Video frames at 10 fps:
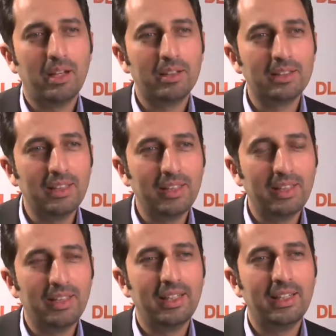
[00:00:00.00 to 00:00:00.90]

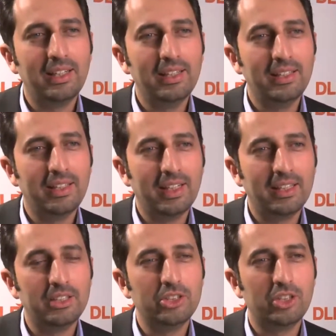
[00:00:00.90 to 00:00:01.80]
currently leading
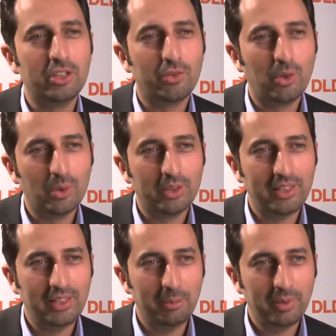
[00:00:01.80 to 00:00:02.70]
an initiative called
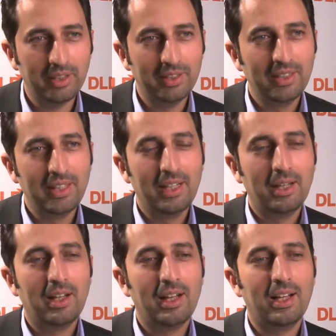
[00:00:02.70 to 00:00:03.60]
eLibya.
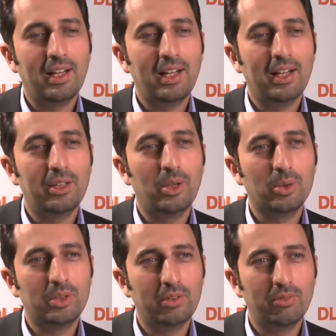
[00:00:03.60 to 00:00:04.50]
I
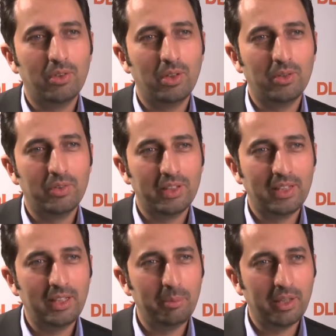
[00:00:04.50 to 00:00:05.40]
got involved in
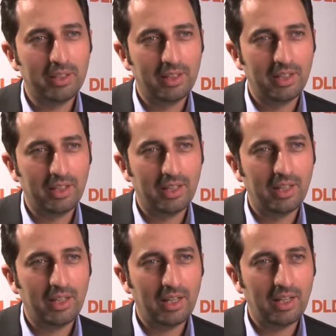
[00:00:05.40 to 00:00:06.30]
the Libyan
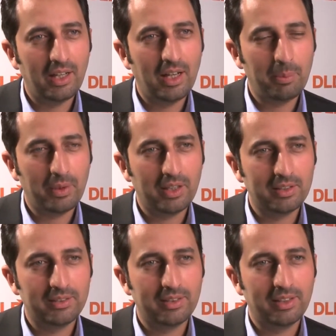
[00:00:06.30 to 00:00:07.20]

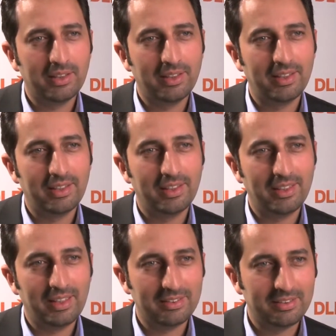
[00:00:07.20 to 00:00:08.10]
uprising
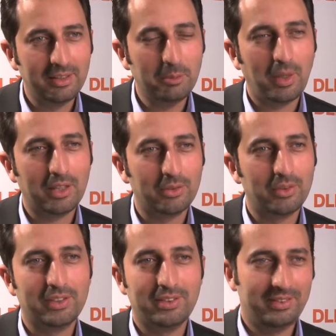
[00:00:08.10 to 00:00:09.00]
last year, part
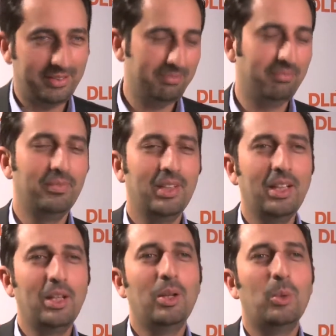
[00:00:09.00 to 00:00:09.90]
of this
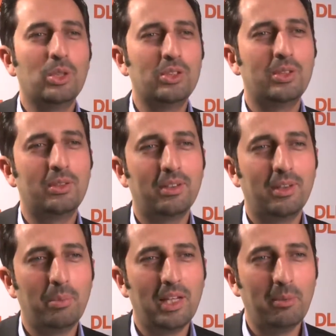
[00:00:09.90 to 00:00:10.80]
what's
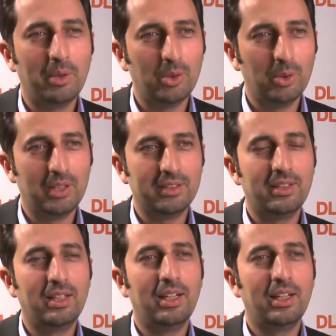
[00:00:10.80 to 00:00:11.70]
becoming known as
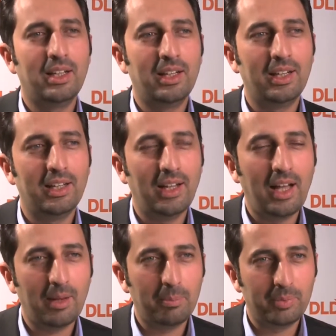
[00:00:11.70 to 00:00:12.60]
the
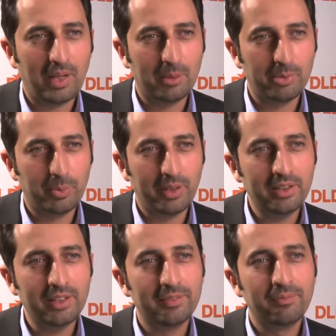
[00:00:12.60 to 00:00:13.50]
Arab Spring.